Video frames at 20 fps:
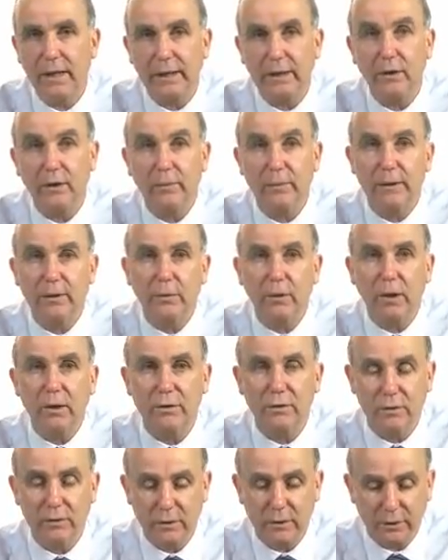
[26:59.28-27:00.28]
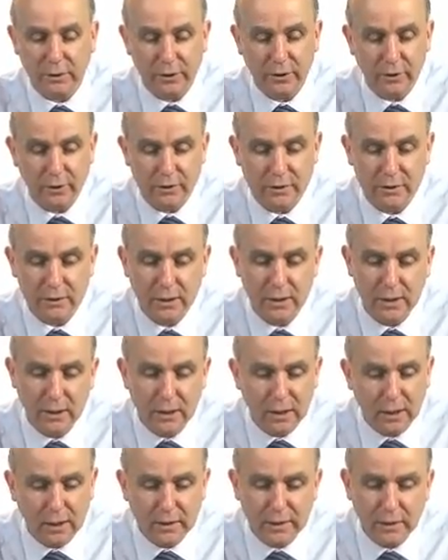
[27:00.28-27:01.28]
economic growth occurs.
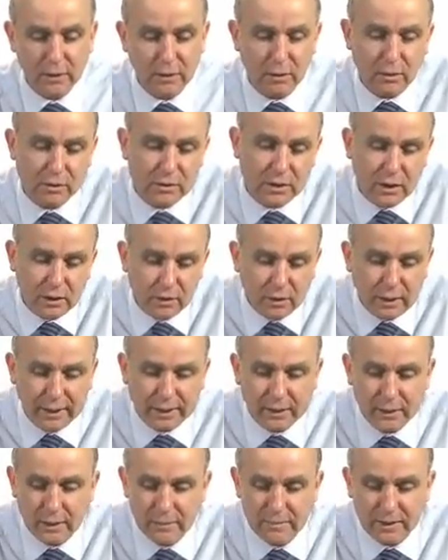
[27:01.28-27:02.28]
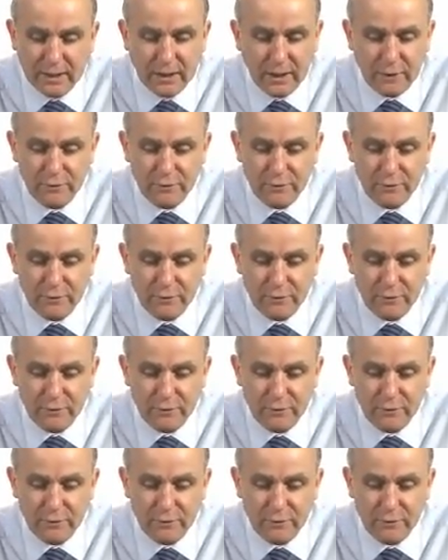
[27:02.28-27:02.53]
And there are also likely to be